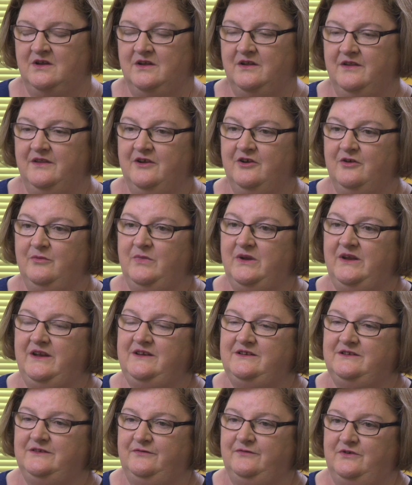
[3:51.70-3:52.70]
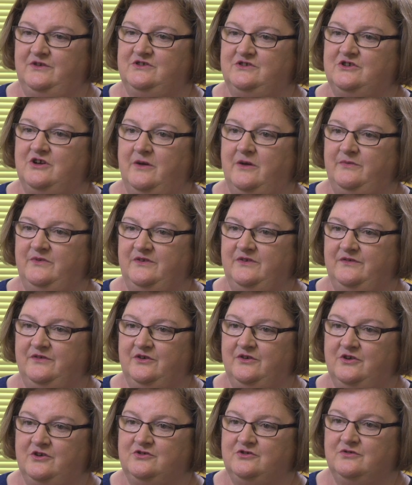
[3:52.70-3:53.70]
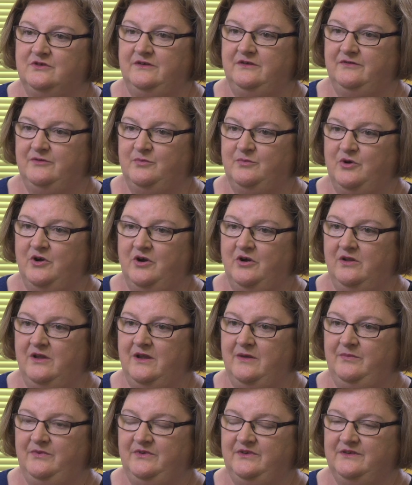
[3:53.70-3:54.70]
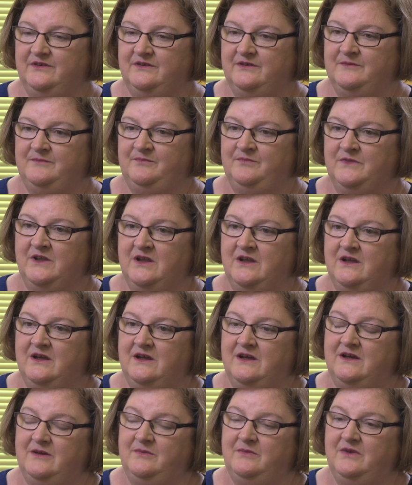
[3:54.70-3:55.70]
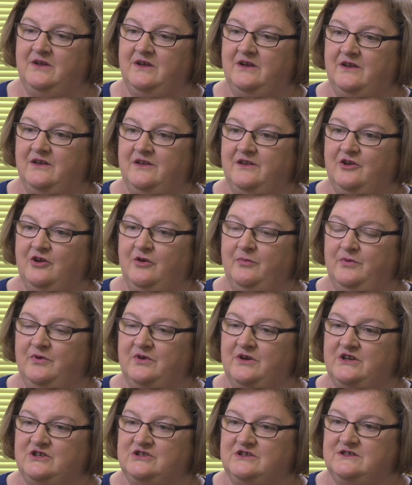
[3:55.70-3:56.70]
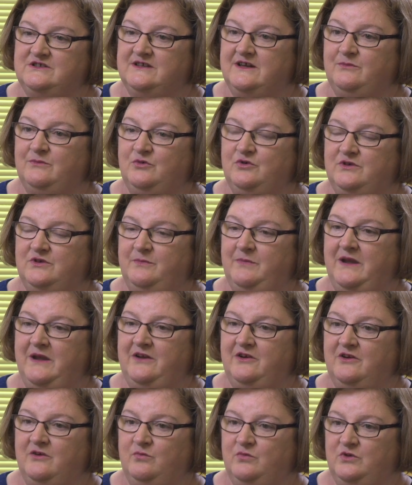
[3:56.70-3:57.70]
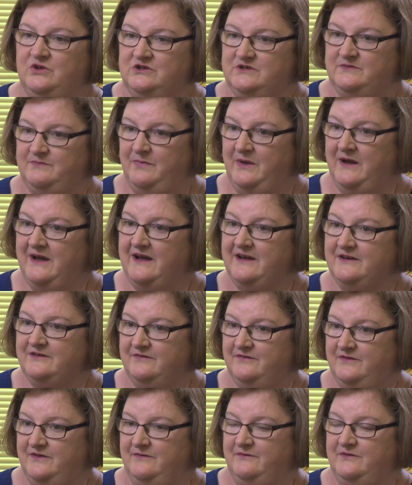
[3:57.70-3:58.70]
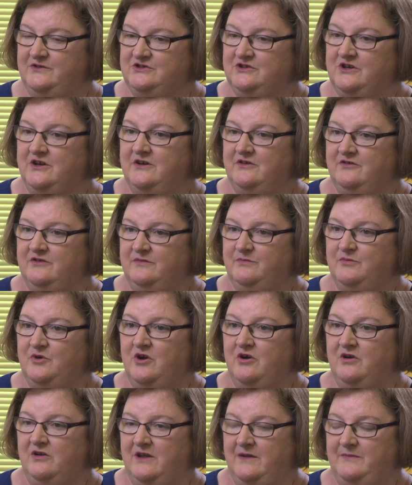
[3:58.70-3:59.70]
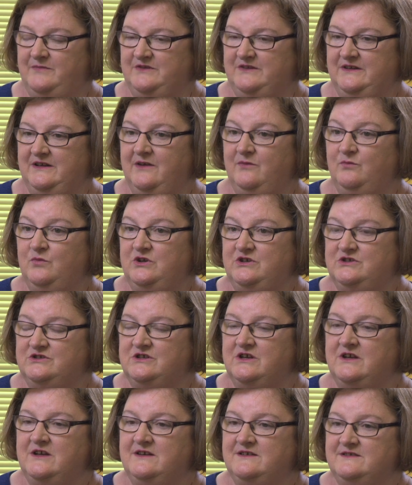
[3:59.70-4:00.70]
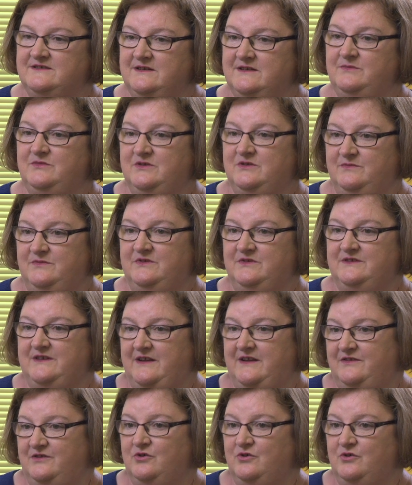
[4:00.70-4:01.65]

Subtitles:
There are many different types of surgery for prolapse, and the operation done will depend on which part of the vagina is prolapsing and which symptoms that's